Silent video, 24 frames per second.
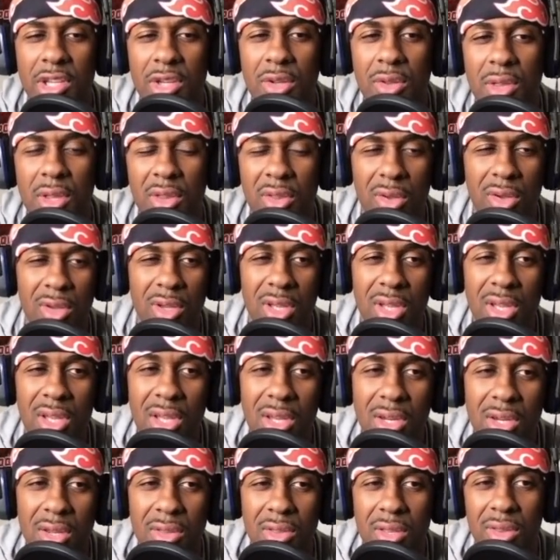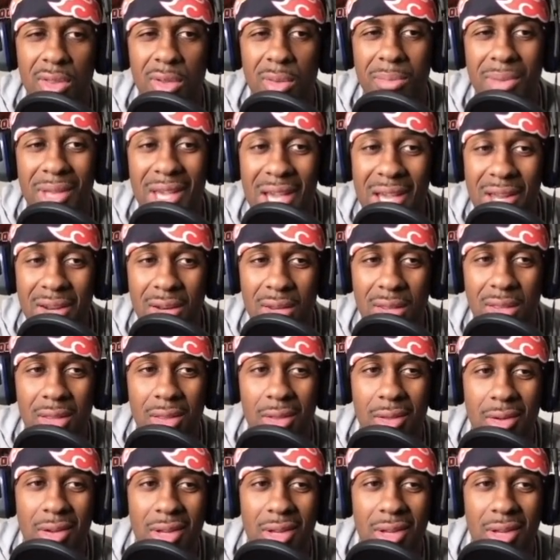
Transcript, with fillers: you think they're good do you think they're bad do you think they're